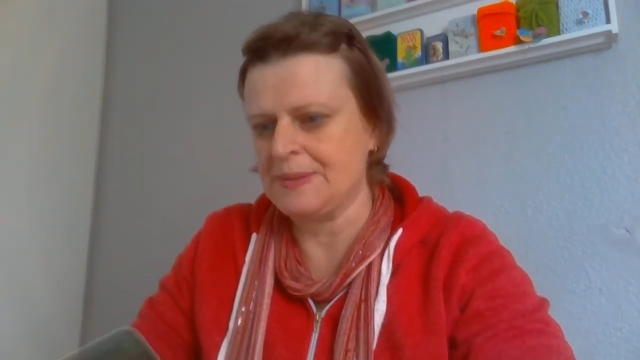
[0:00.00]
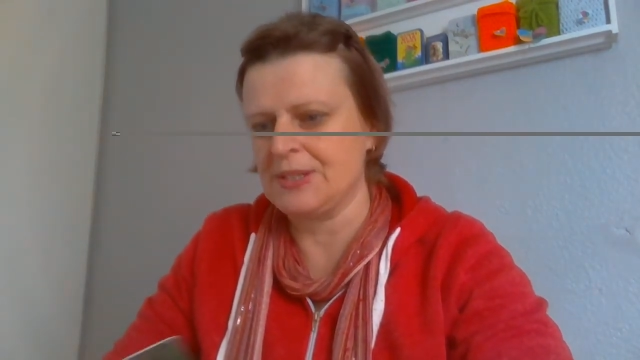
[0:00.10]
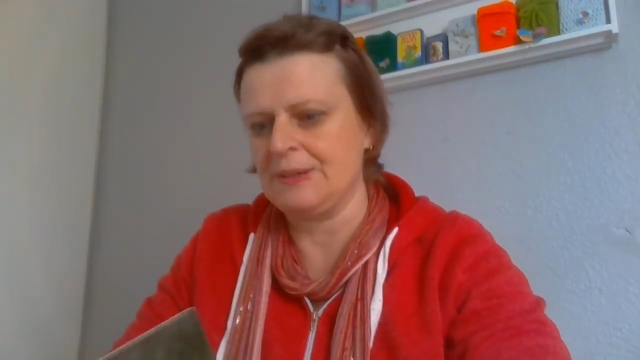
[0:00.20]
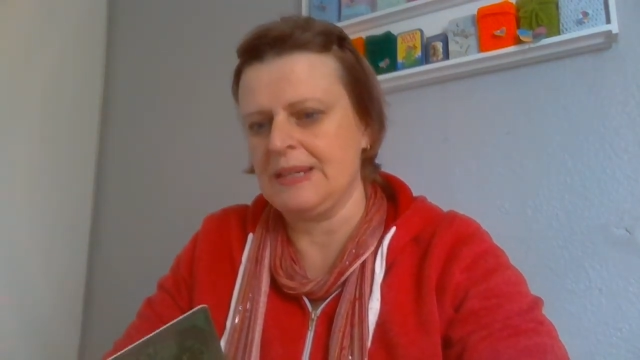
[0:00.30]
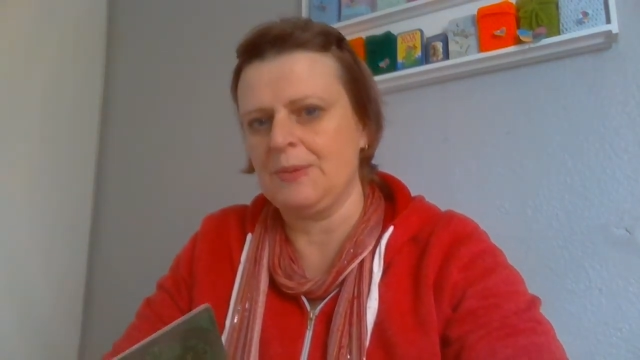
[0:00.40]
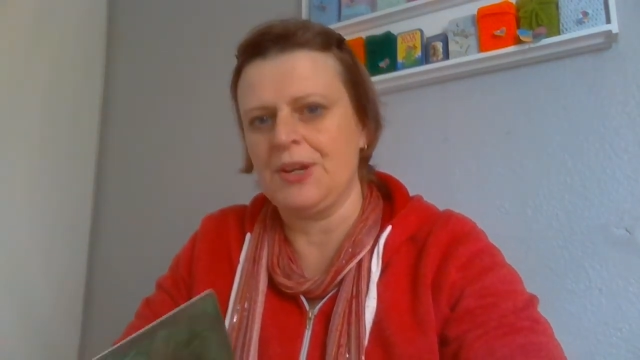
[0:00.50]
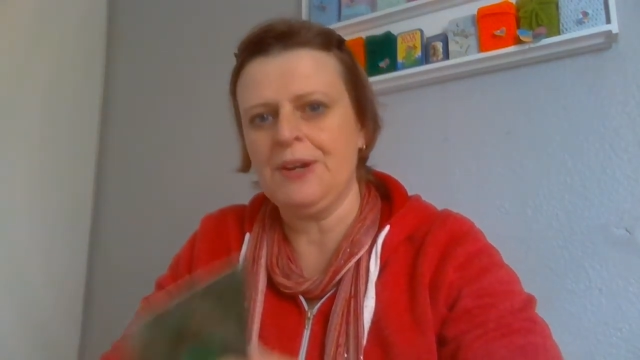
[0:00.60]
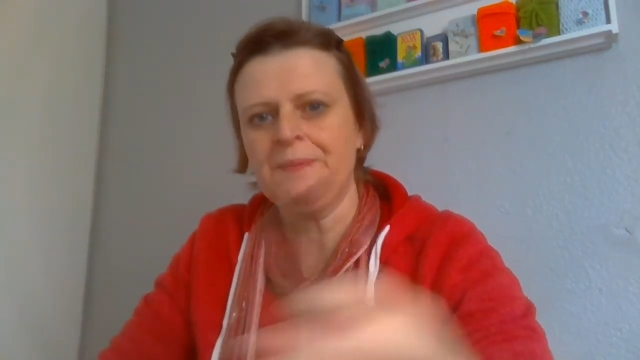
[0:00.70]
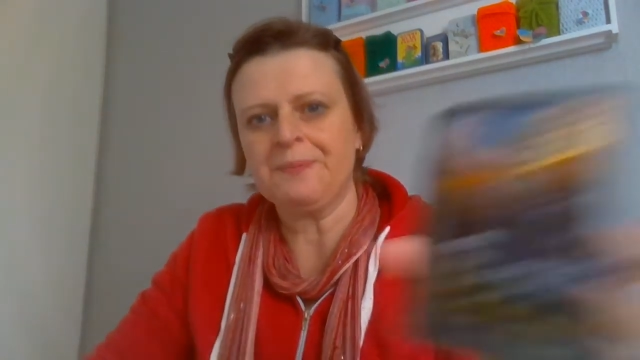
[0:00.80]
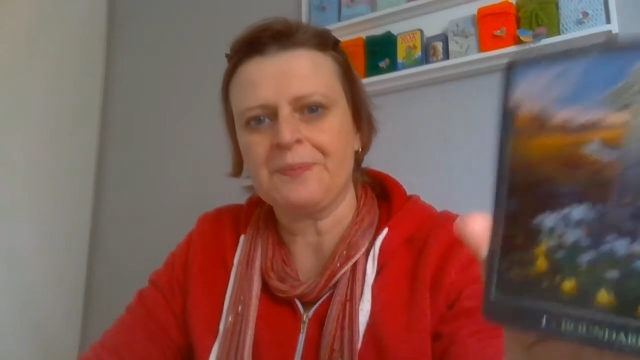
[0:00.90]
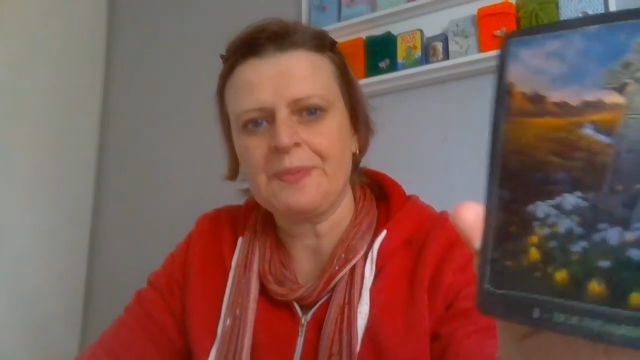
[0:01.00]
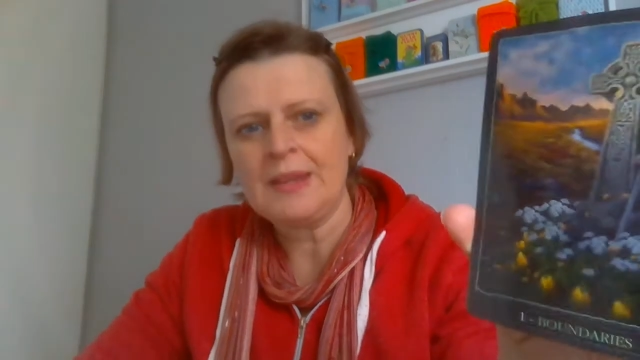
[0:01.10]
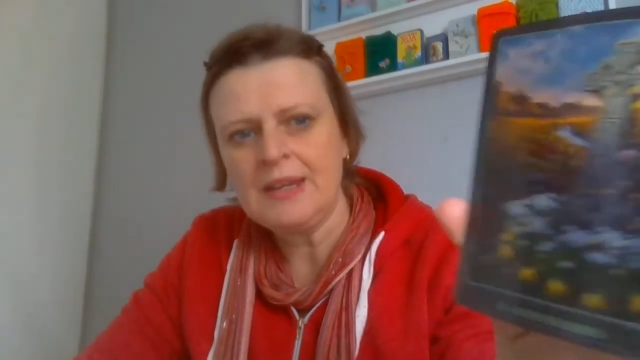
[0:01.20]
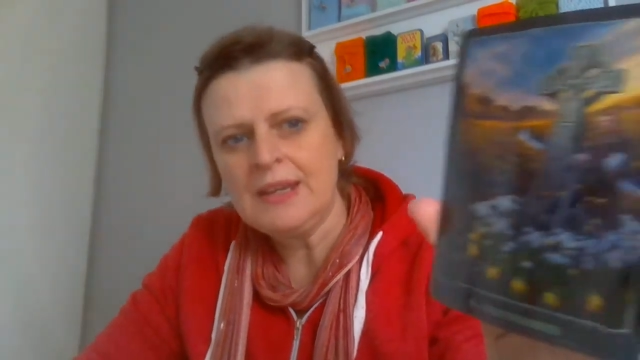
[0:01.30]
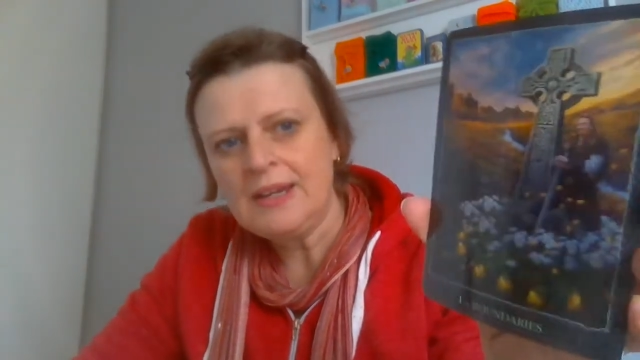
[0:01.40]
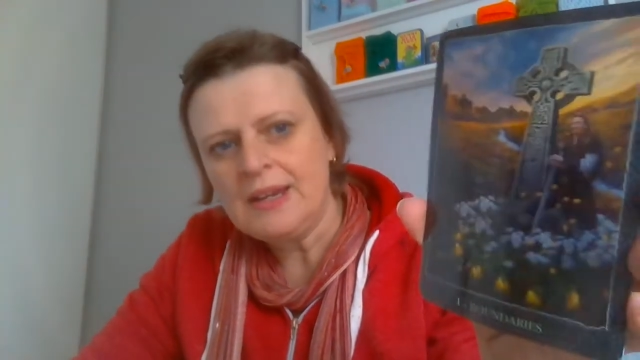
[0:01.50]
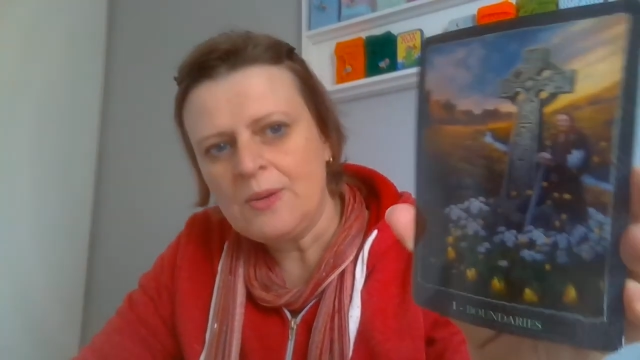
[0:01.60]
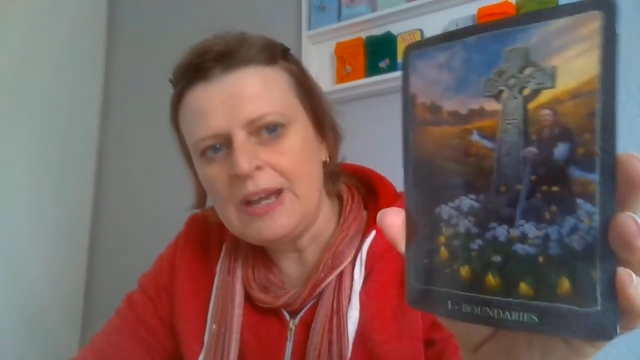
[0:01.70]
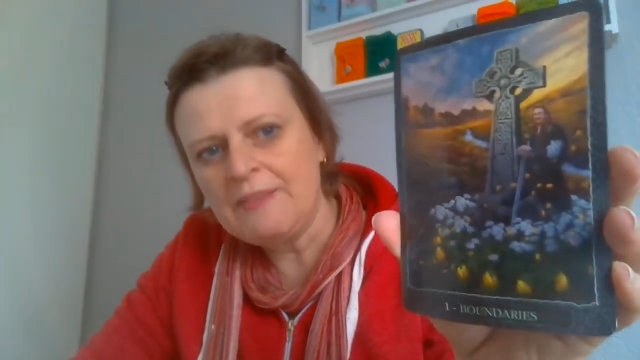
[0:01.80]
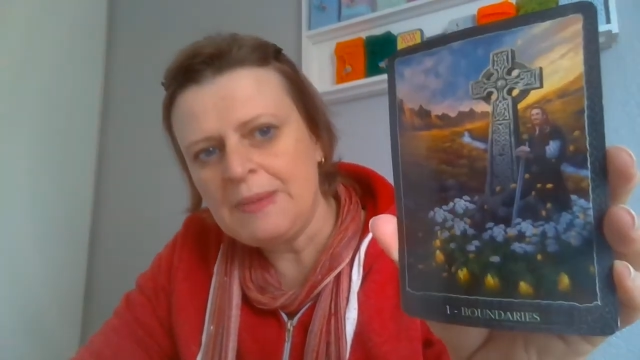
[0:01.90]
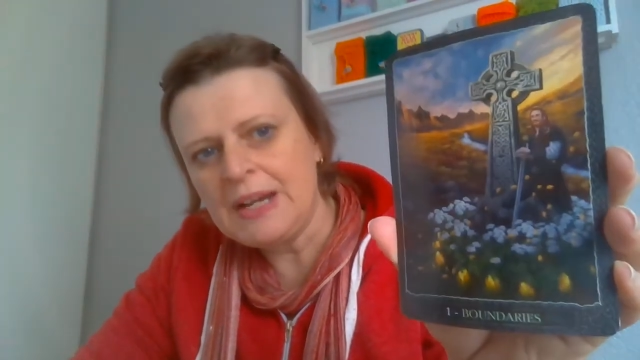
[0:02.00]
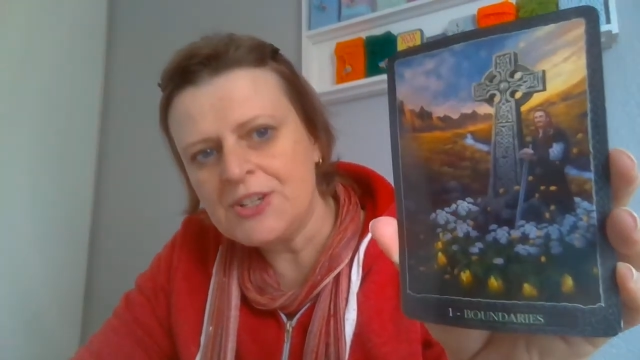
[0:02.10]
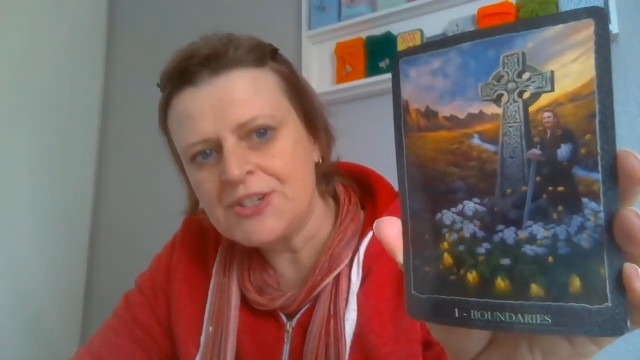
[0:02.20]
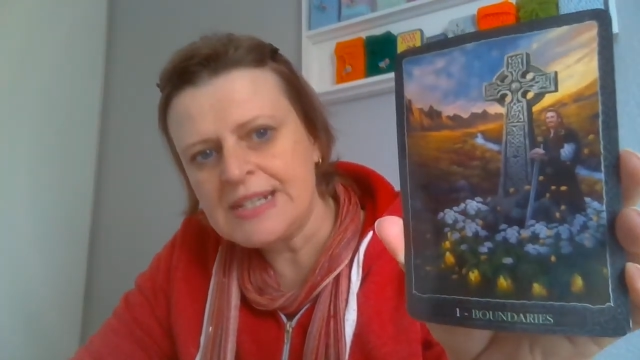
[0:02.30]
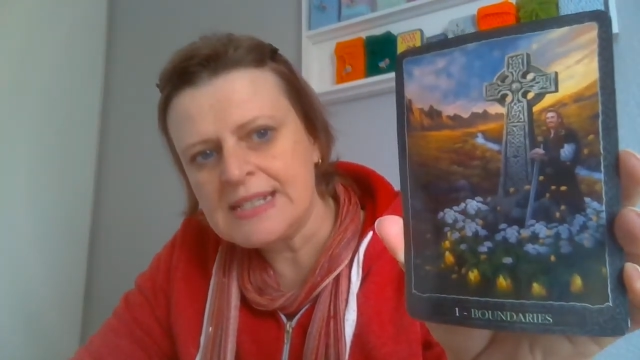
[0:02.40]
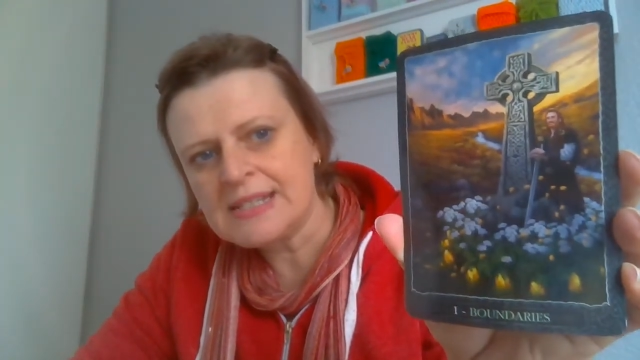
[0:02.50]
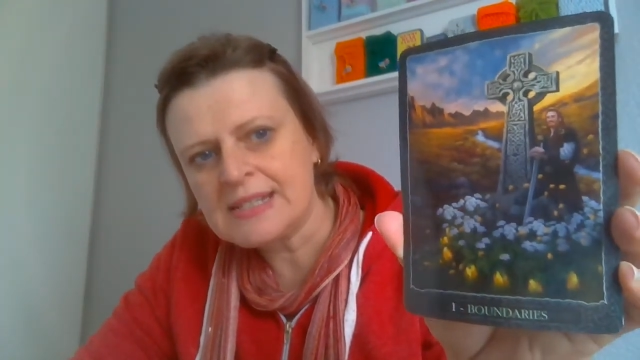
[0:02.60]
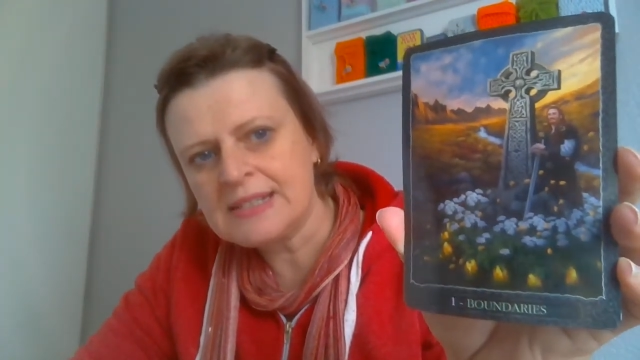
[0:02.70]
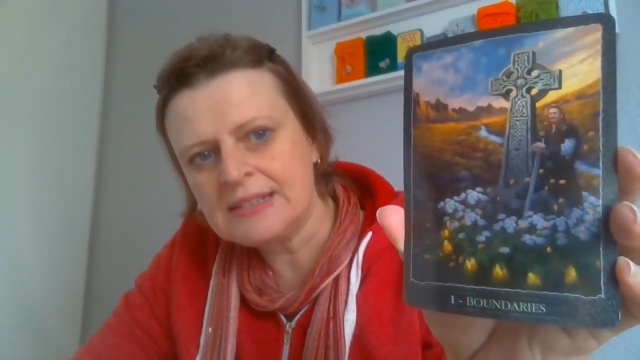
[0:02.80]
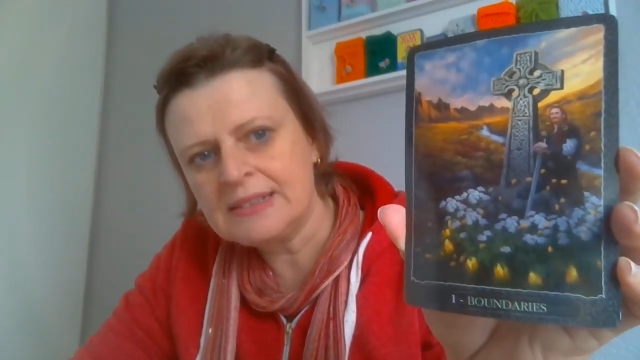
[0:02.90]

So here we go. We have boundaries.